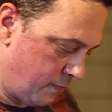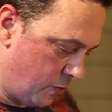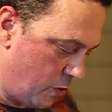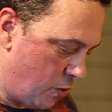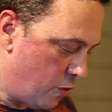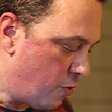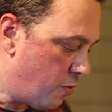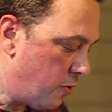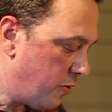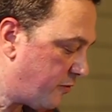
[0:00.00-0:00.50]

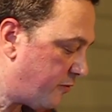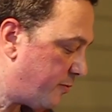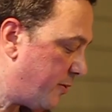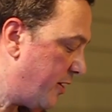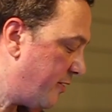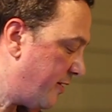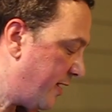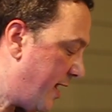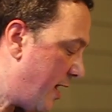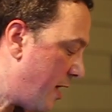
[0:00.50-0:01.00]
Who will
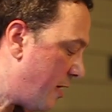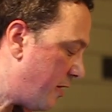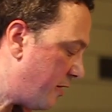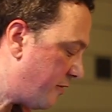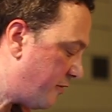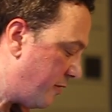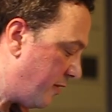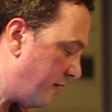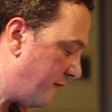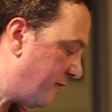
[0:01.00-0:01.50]
swear the
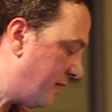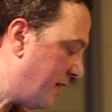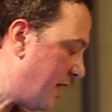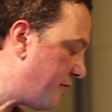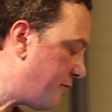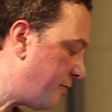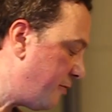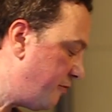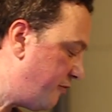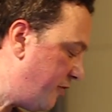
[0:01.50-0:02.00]
character of
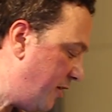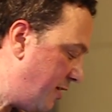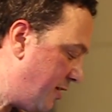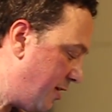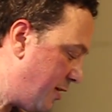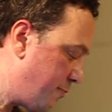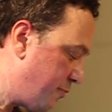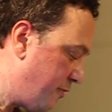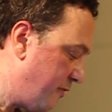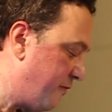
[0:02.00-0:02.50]
lethargy
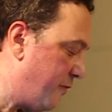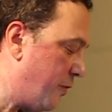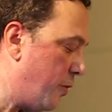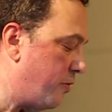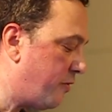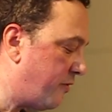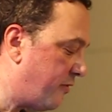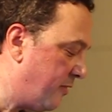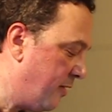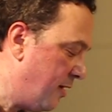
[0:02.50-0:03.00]
that
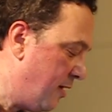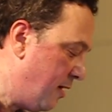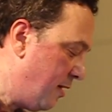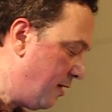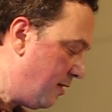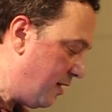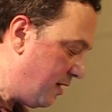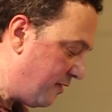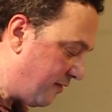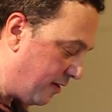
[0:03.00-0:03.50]
provokes
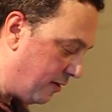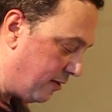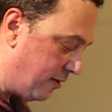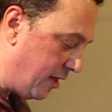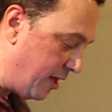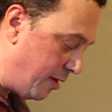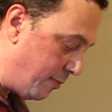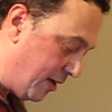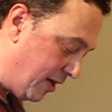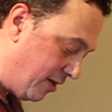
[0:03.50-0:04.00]
this
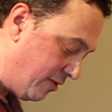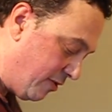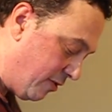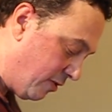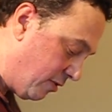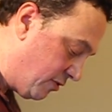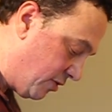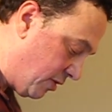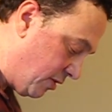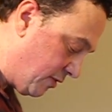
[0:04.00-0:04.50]
glib
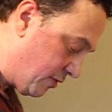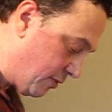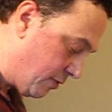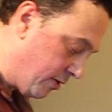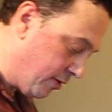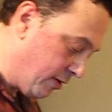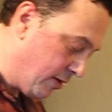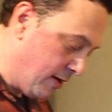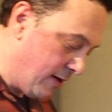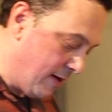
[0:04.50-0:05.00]
indulgence,
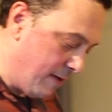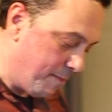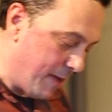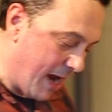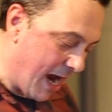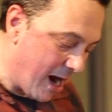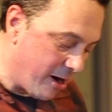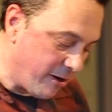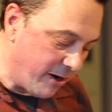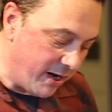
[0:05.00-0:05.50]
or
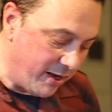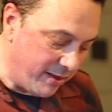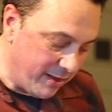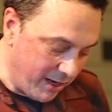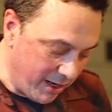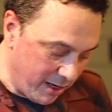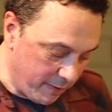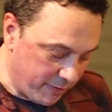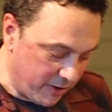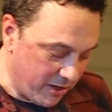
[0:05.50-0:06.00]
parry
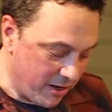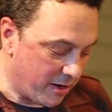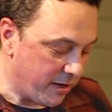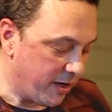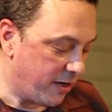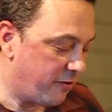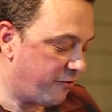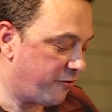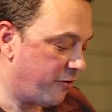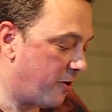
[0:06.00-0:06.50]
the
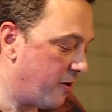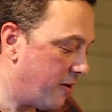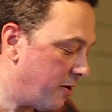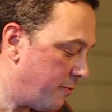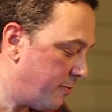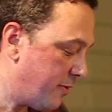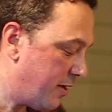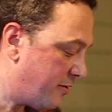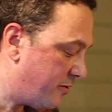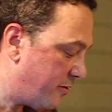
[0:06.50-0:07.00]
hypnotic
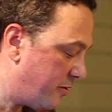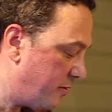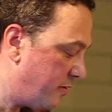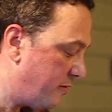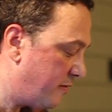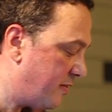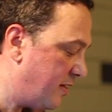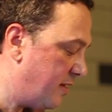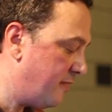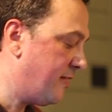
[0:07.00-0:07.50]
charm that
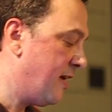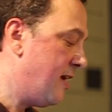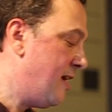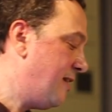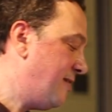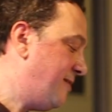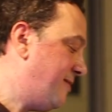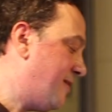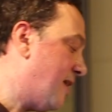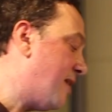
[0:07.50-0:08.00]
turns this
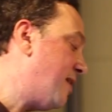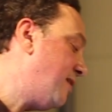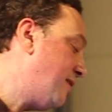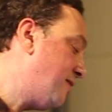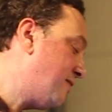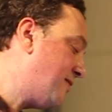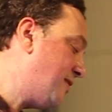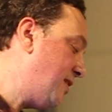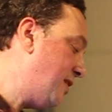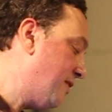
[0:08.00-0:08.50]

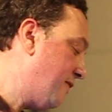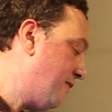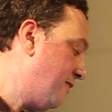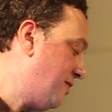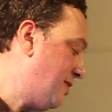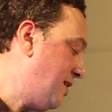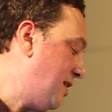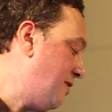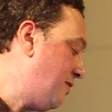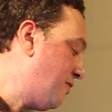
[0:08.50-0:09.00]
dynasty
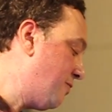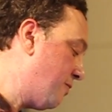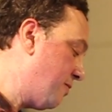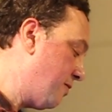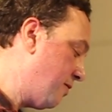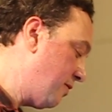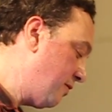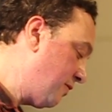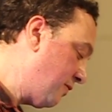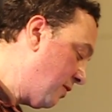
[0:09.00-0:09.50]
of
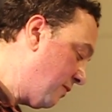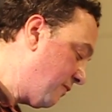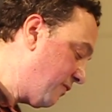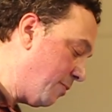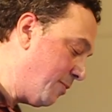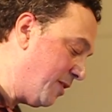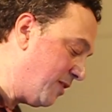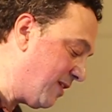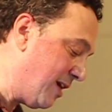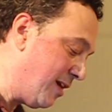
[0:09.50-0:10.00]
detours
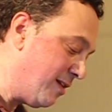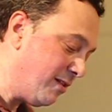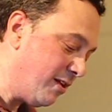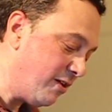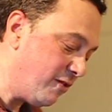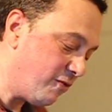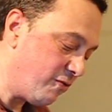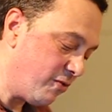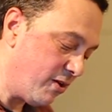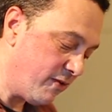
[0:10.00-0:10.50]
from its
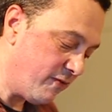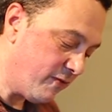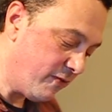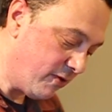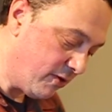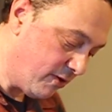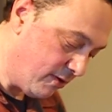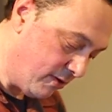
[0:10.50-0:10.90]
endless drift?